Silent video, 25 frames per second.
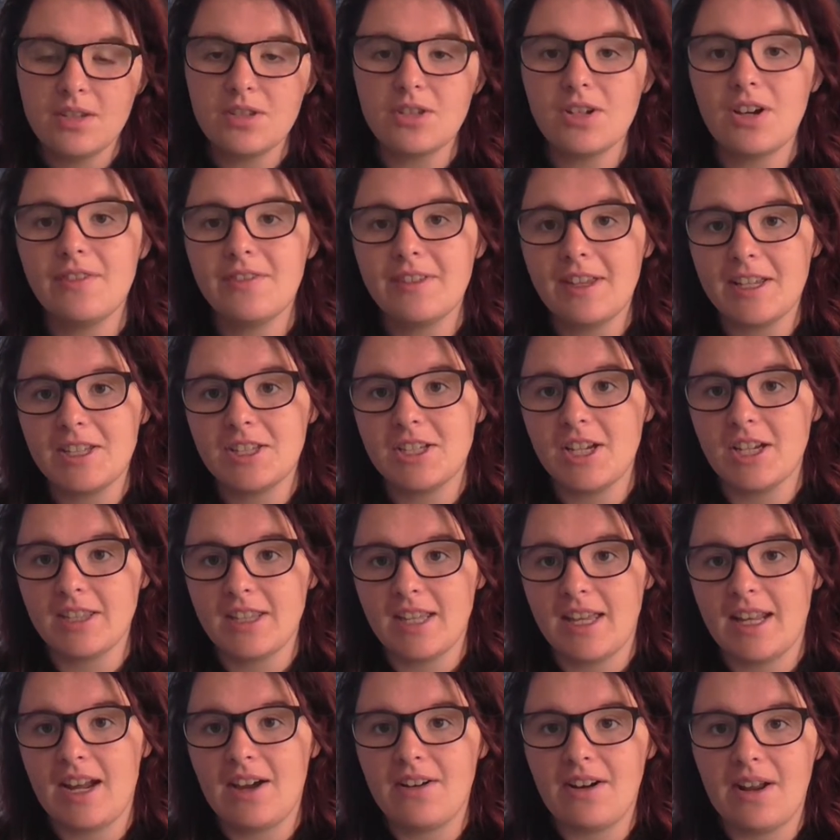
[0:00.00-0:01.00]
So if you'd like to check
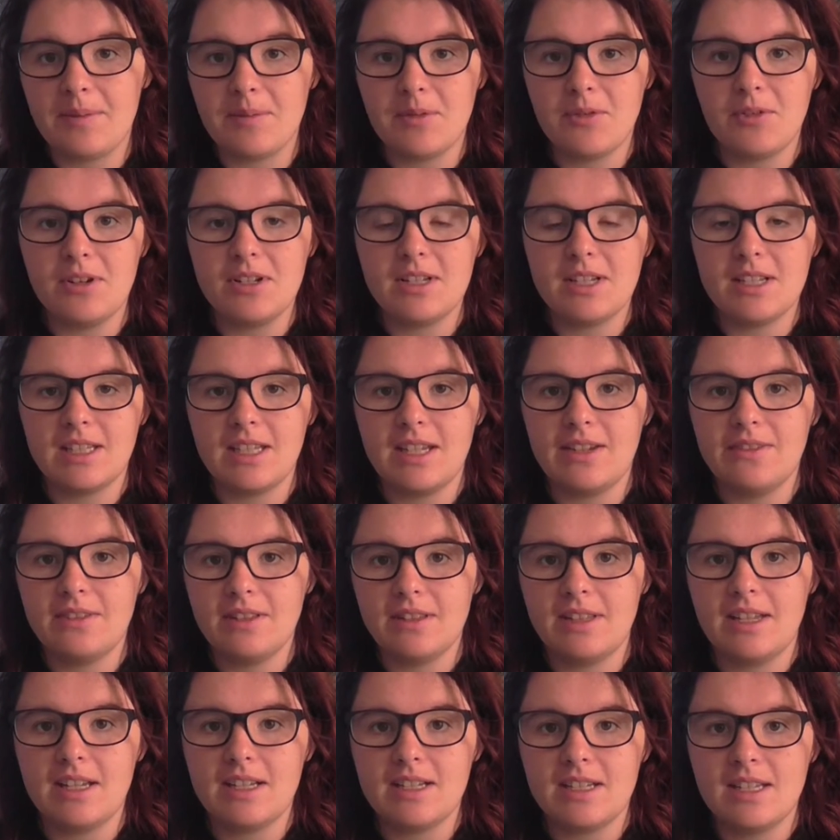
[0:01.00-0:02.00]
that out, I'm going to leave
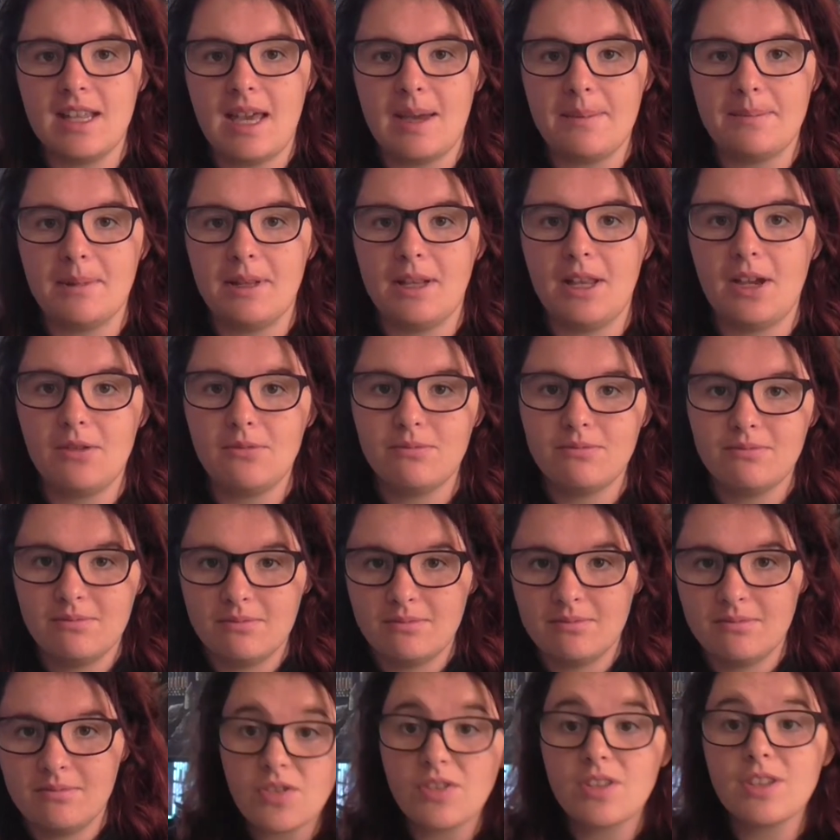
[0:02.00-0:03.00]
the link to that below.
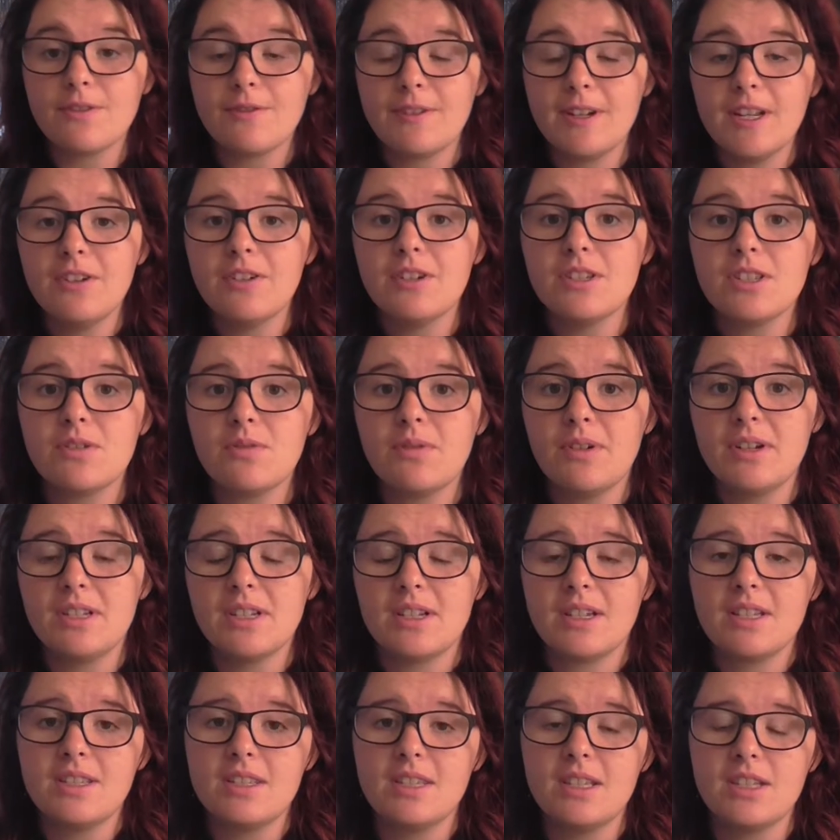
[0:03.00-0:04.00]
So this video is going
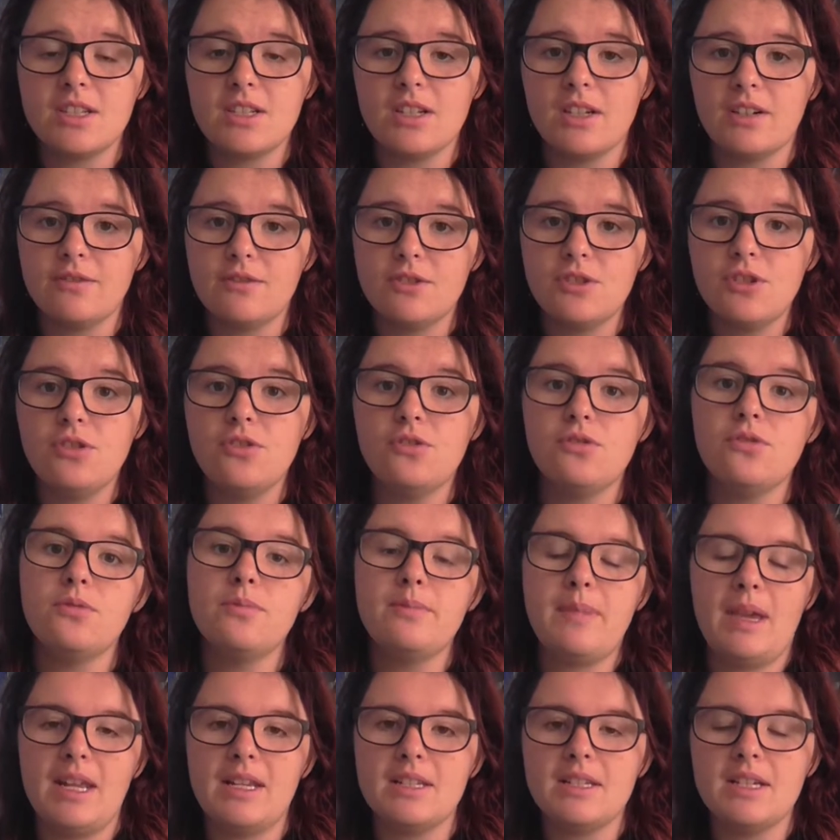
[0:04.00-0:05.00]
to consist of two
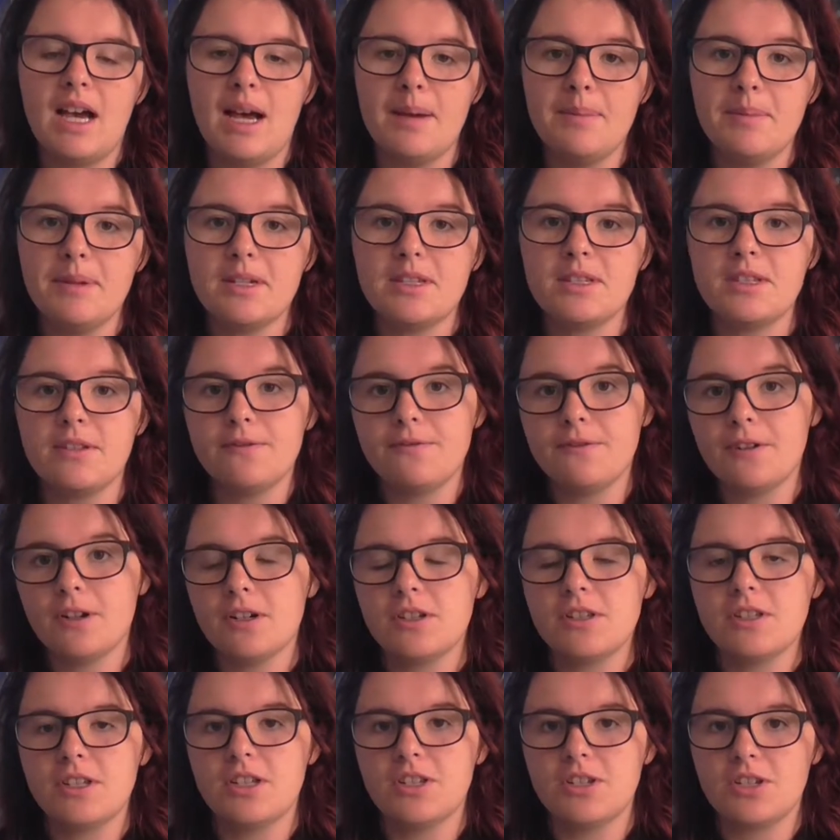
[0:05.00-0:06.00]
main topics. The
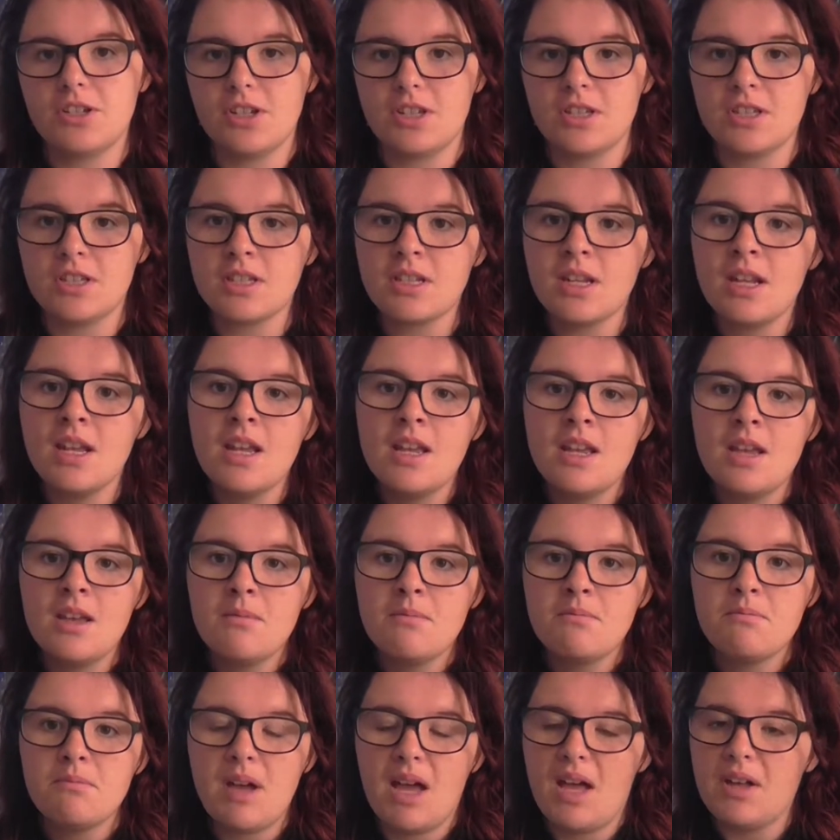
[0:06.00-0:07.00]
first is
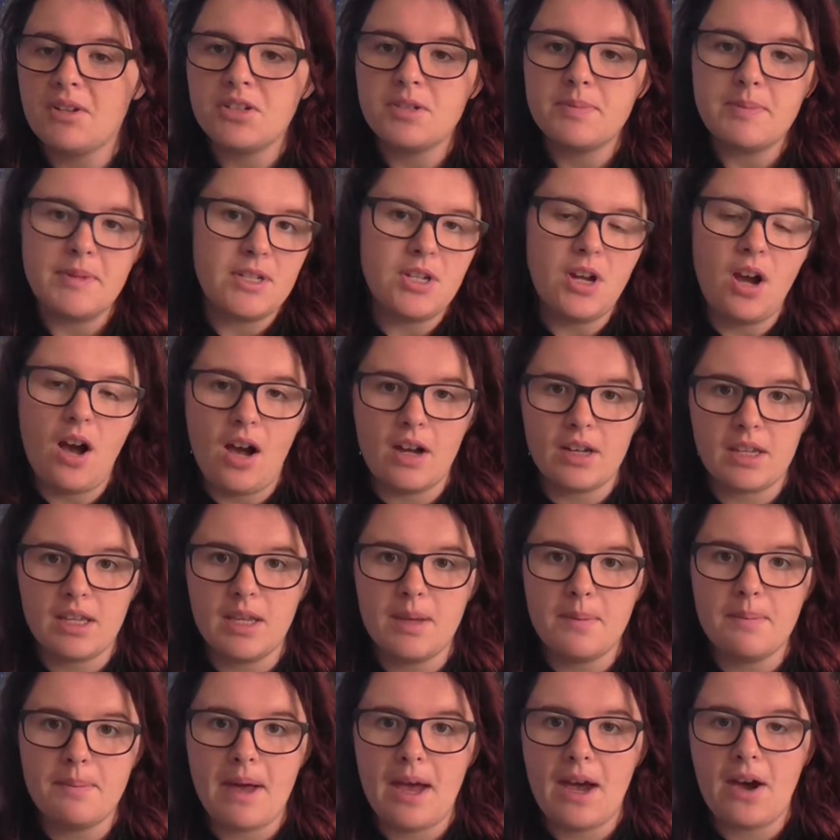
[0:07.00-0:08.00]
I'll just be
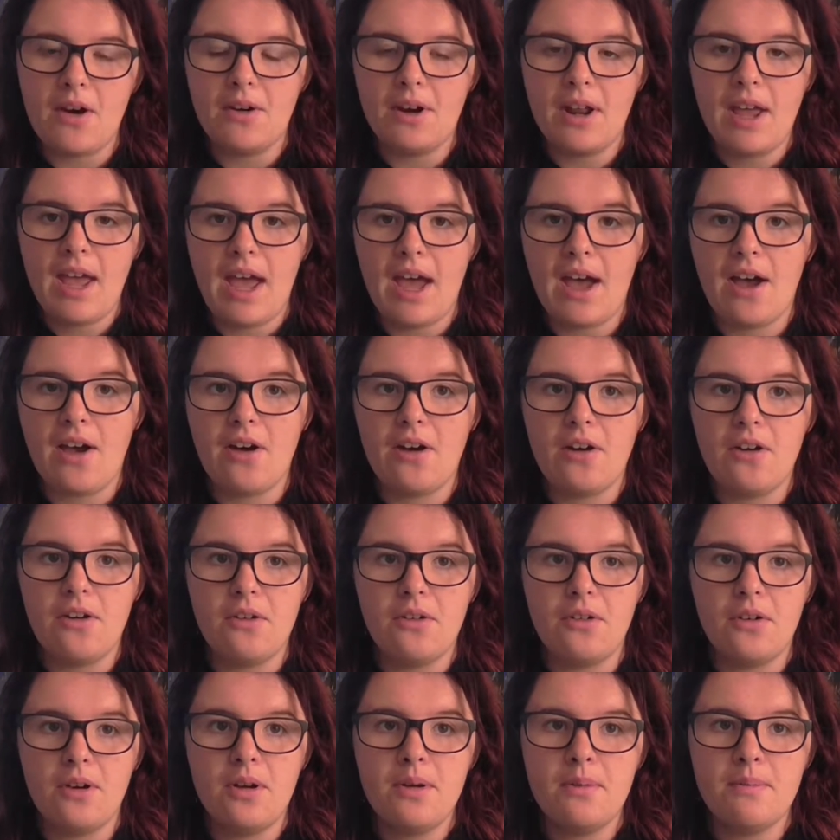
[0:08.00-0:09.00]
talking about
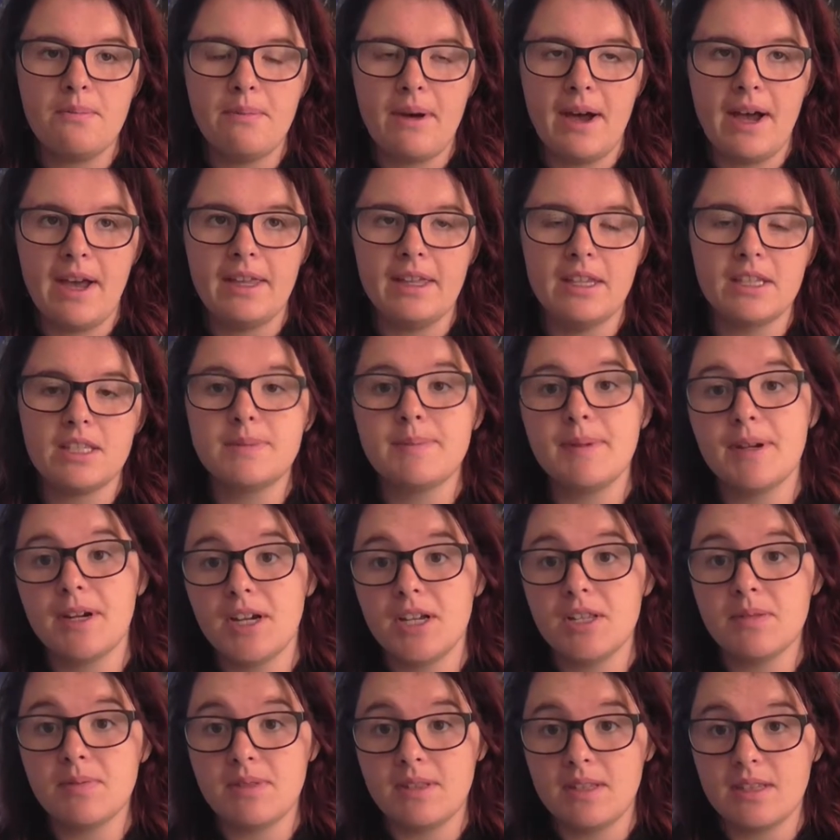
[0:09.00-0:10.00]
how my
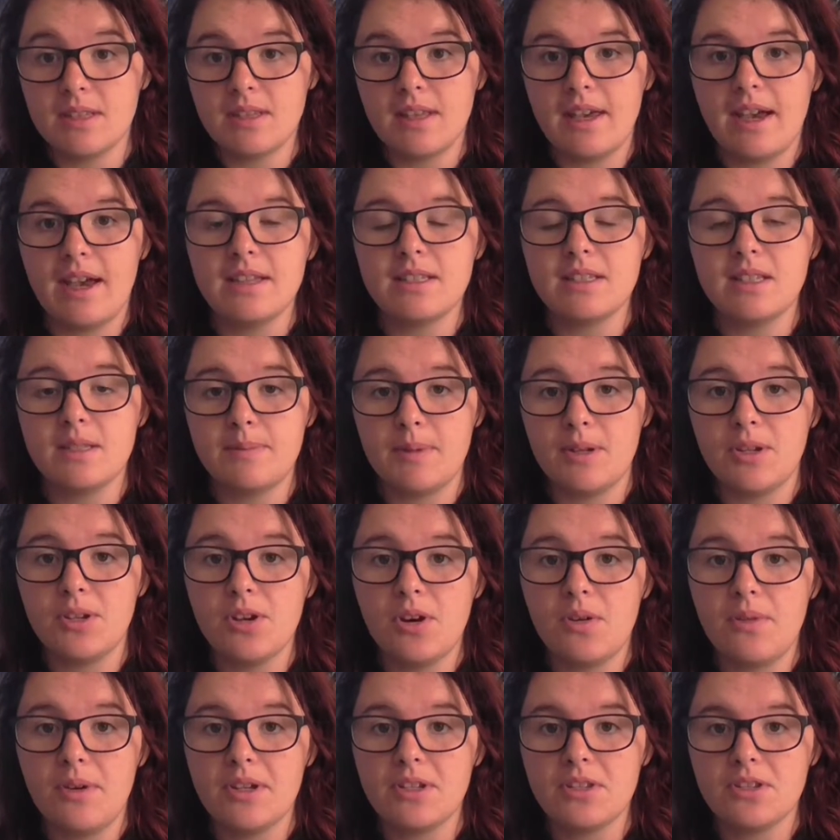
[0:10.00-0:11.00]
experience with this class has been
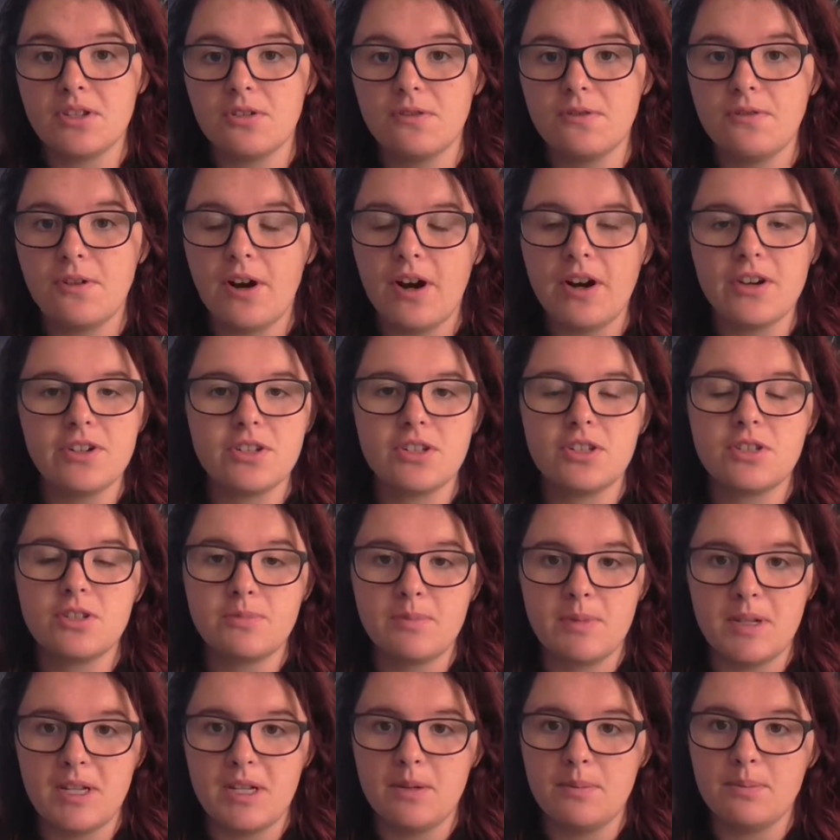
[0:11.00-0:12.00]
going so far and
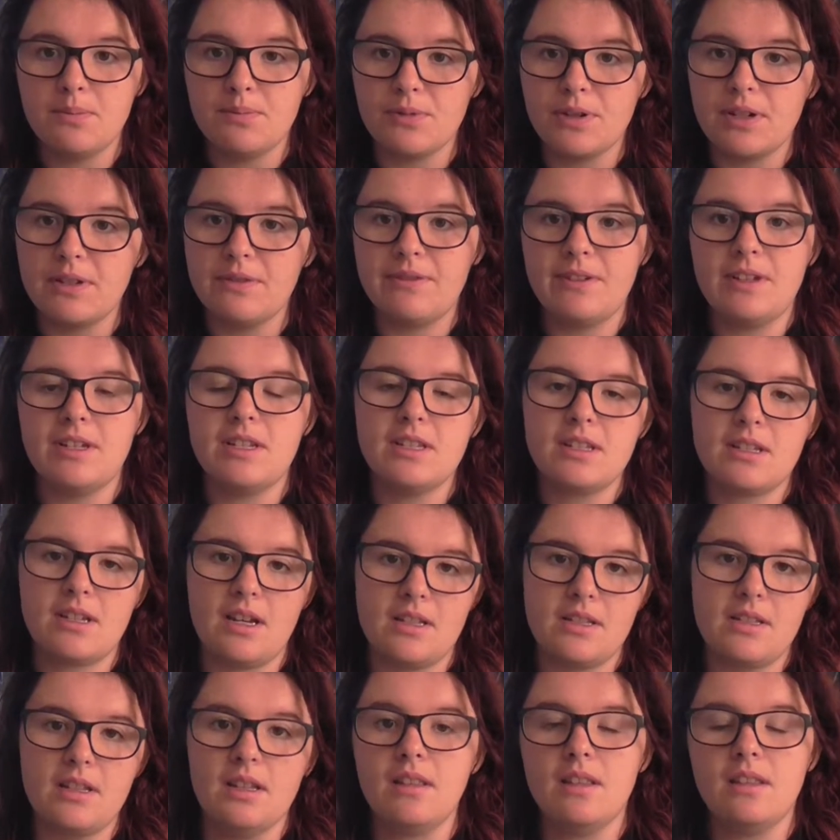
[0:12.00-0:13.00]
just be briefly
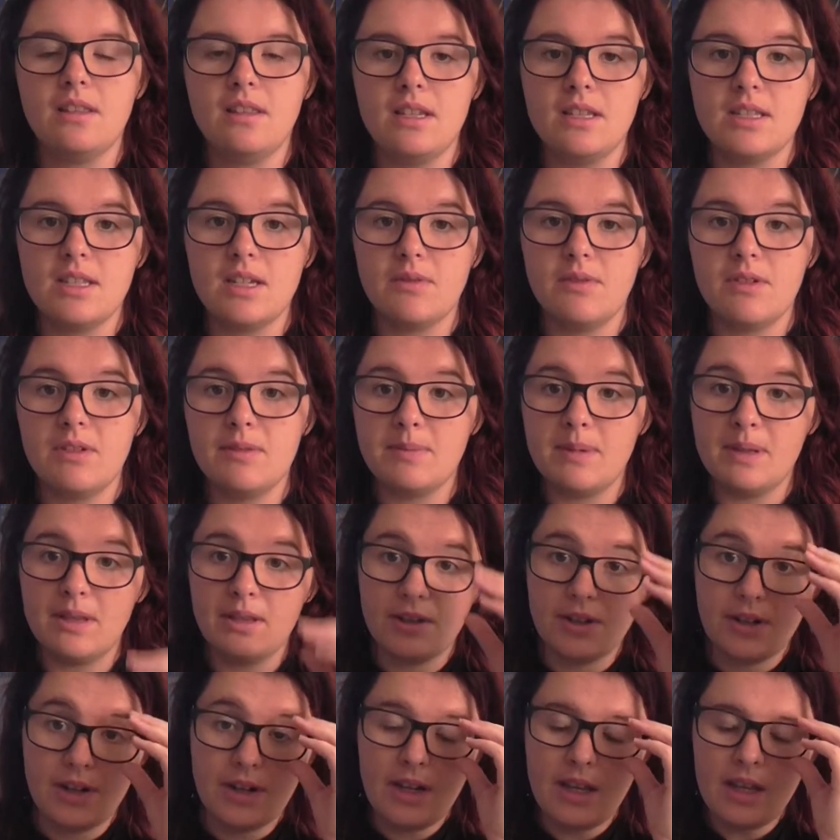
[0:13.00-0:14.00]
discussing the things that we've
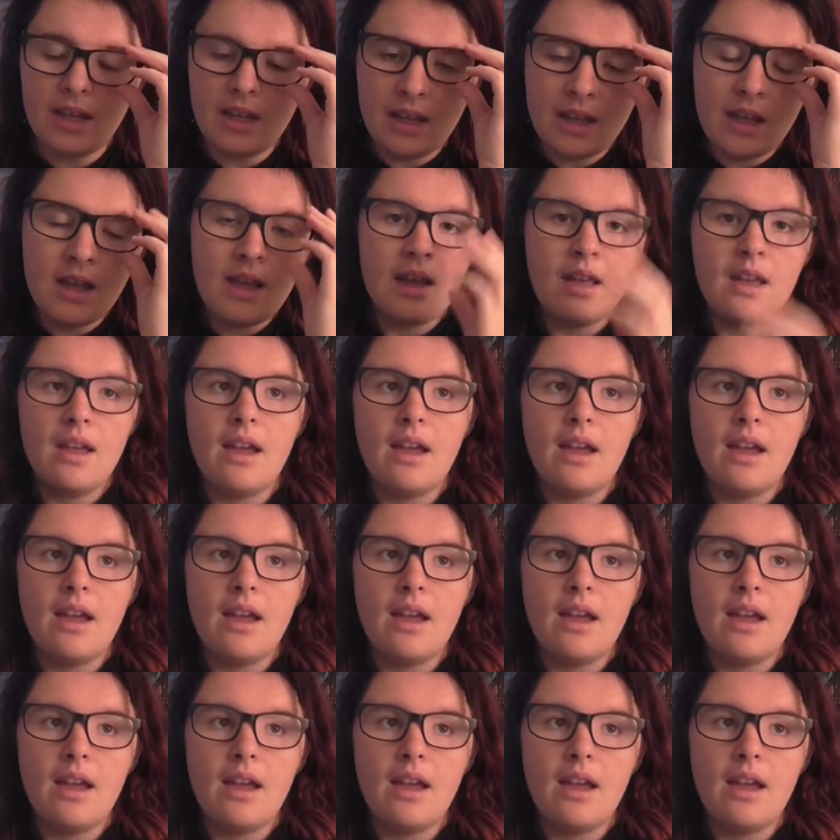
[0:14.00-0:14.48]
been learning.